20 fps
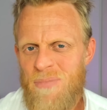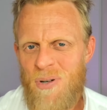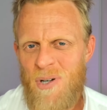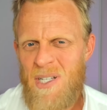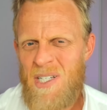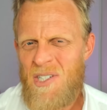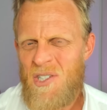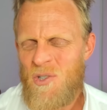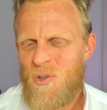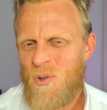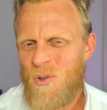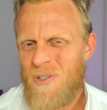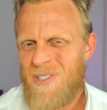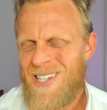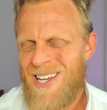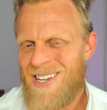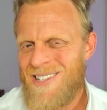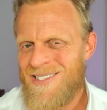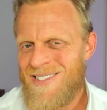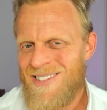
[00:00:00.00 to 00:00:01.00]
Pretty sure
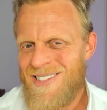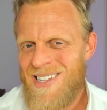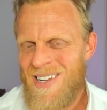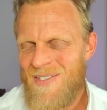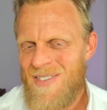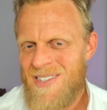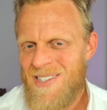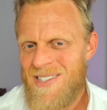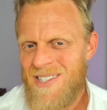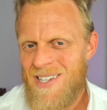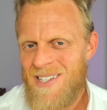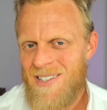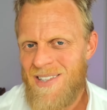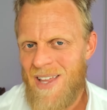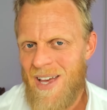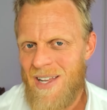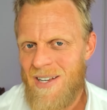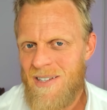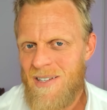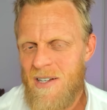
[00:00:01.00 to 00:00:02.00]
Tesla never said
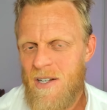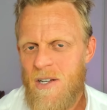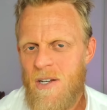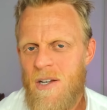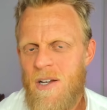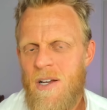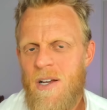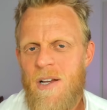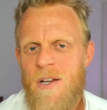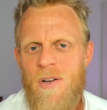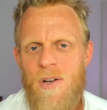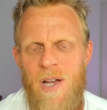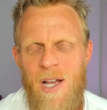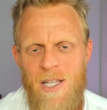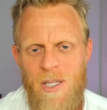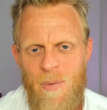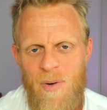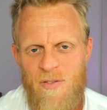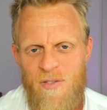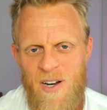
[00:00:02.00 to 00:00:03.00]
that.
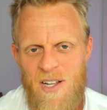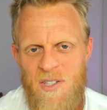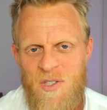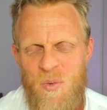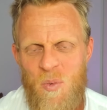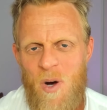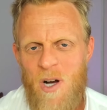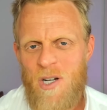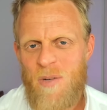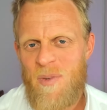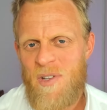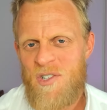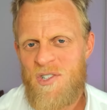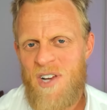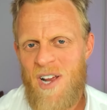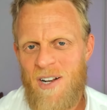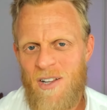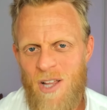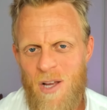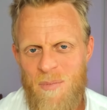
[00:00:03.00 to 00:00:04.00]
Hello, my friends. Welcome to the
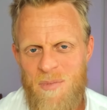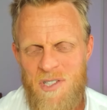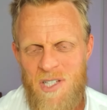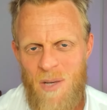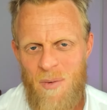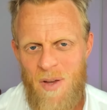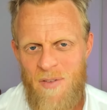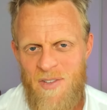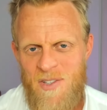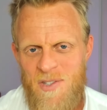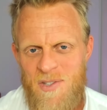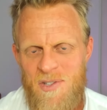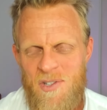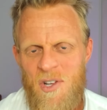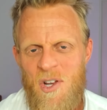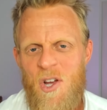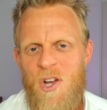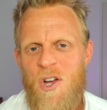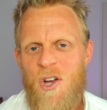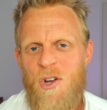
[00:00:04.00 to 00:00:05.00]
channel. I'm Sam Evans.
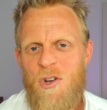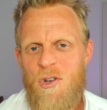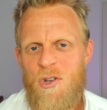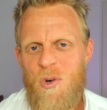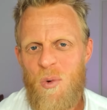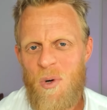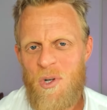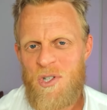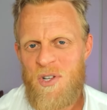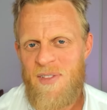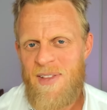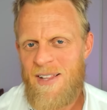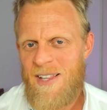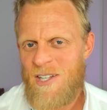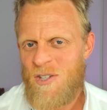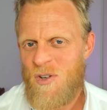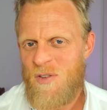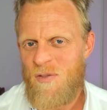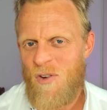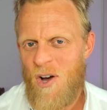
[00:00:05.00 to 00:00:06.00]
You're watching The
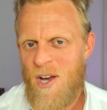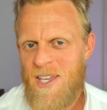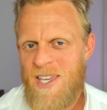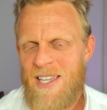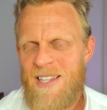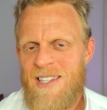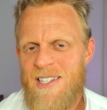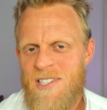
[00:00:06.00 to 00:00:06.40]
Electric Viking.